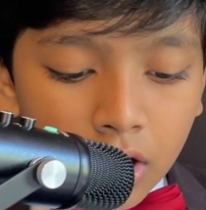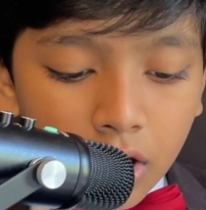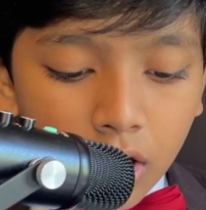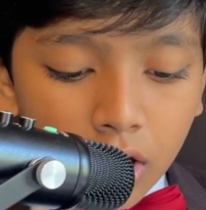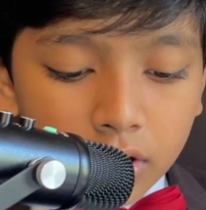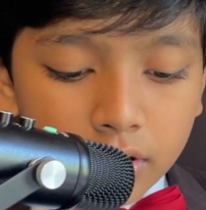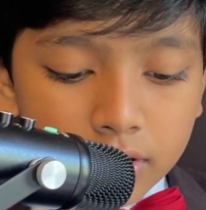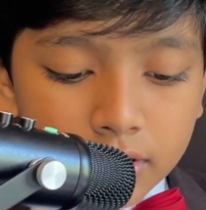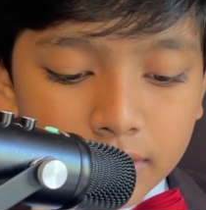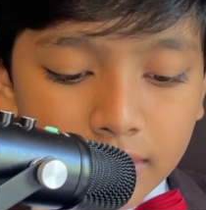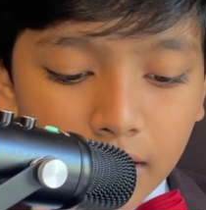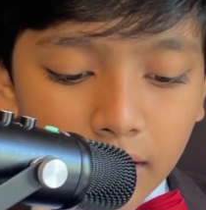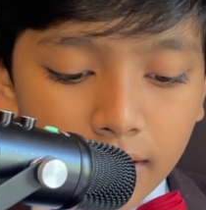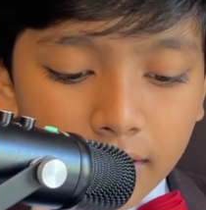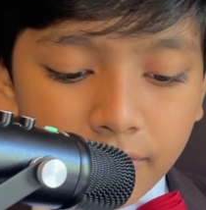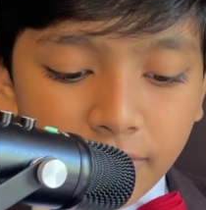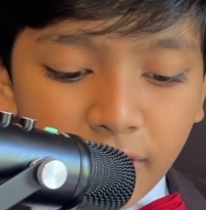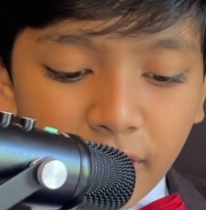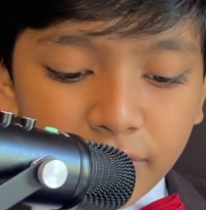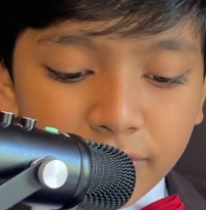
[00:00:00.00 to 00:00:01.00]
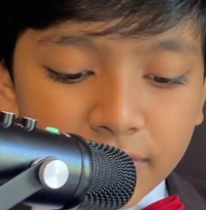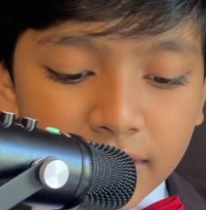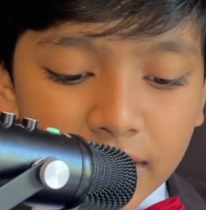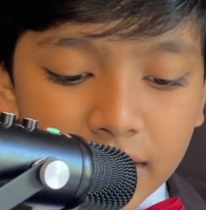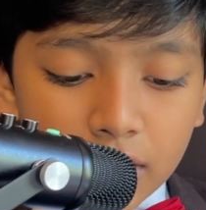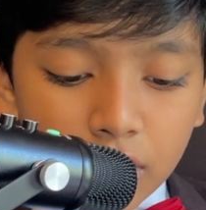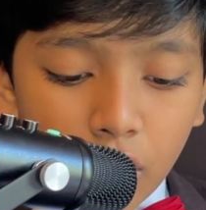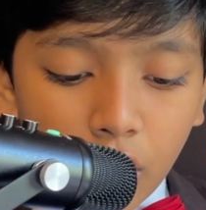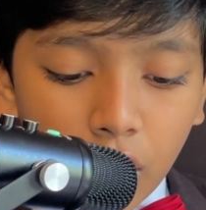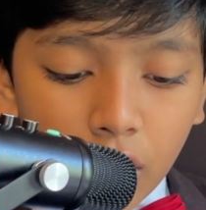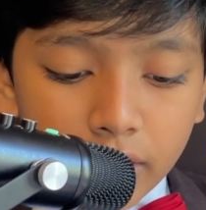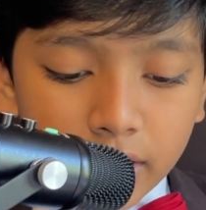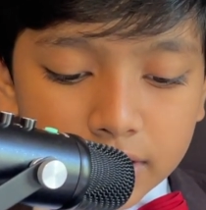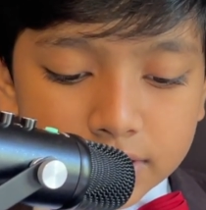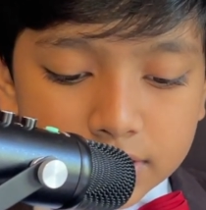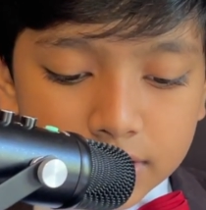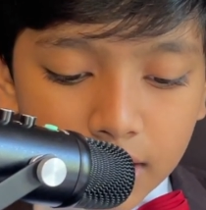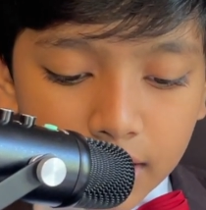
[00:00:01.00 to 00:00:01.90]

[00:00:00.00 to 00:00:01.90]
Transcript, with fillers: on 15 August